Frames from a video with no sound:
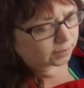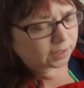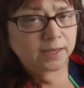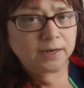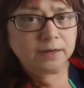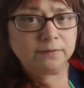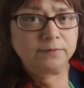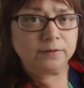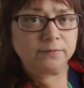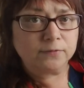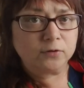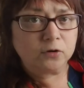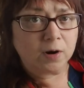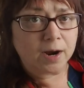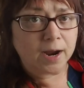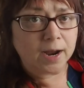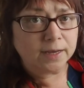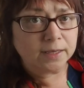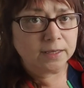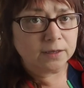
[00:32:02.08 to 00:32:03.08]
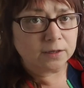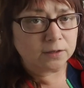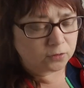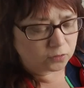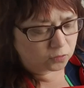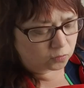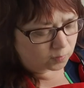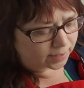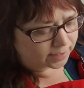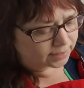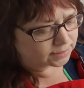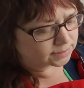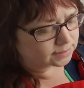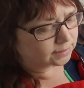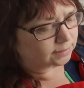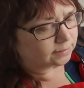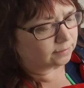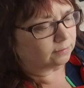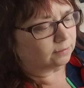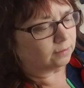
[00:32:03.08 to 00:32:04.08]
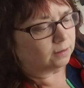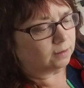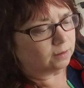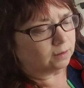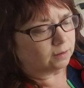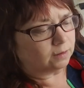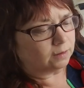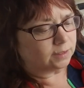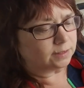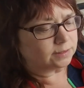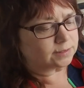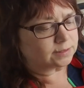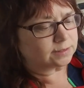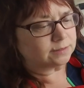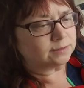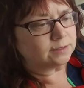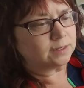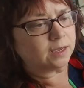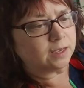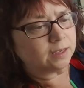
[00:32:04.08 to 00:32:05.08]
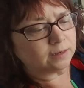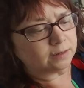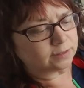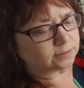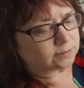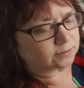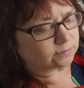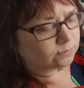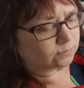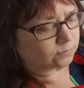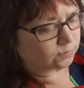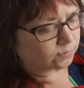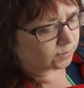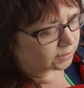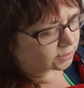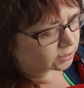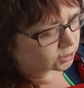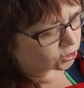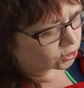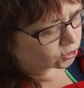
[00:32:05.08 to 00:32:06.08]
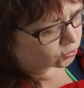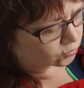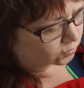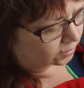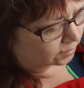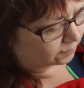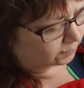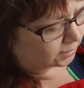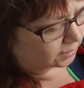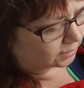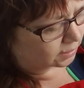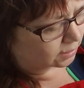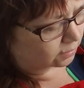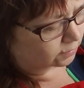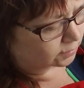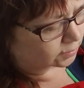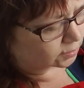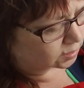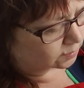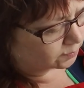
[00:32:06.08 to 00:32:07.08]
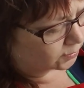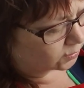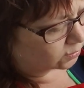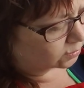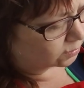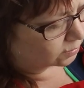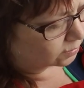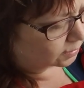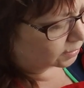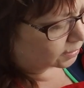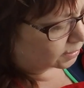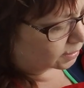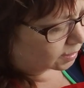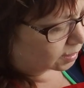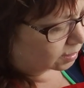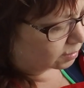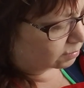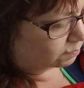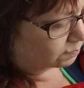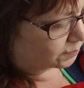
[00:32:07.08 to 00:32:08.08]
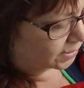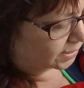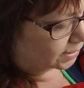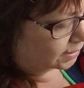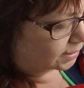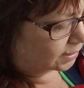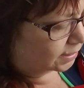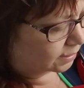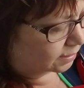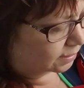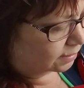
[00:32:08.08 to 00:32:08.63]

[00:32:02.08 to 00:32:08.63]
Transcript: kind of of cracking and crazing. It's not extremely noticeable, but